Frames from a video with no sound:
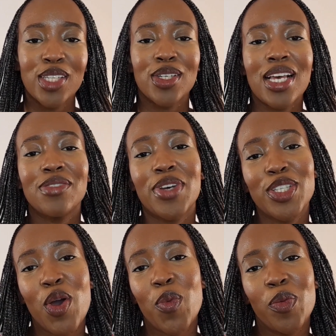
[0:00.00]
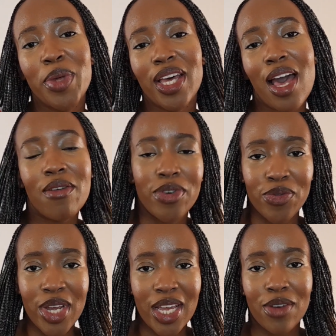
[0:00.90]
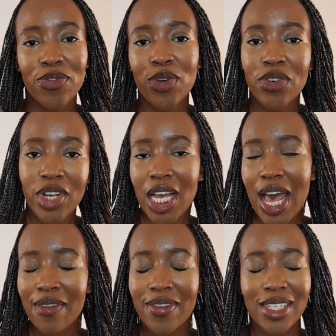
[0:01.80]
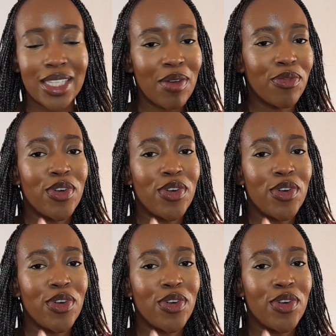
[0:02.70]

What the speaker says: Today's video will be covering funeral covers